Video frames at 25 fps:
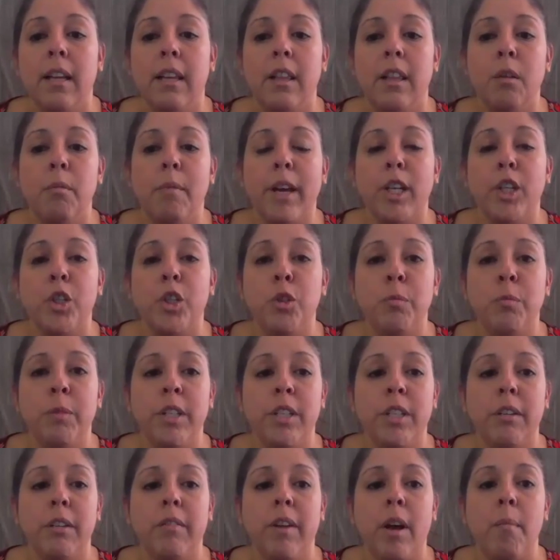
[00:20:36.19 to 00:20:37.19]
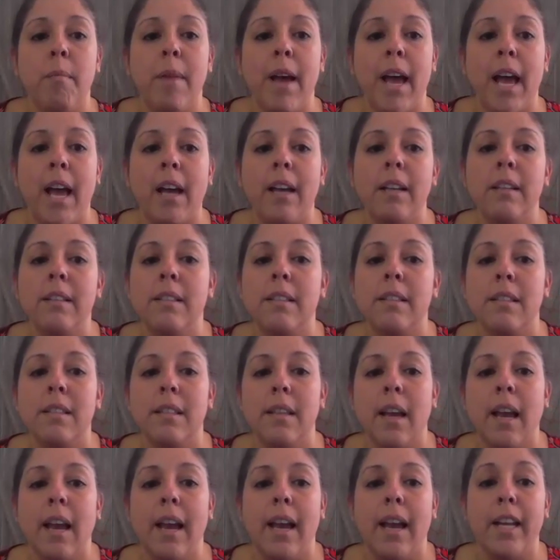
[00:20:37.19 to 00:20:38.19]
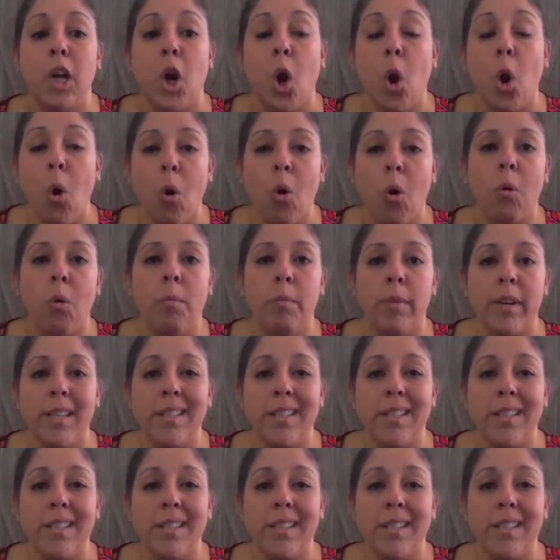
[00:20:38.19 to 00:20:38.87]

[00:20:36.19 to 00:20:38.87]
the management of MS at home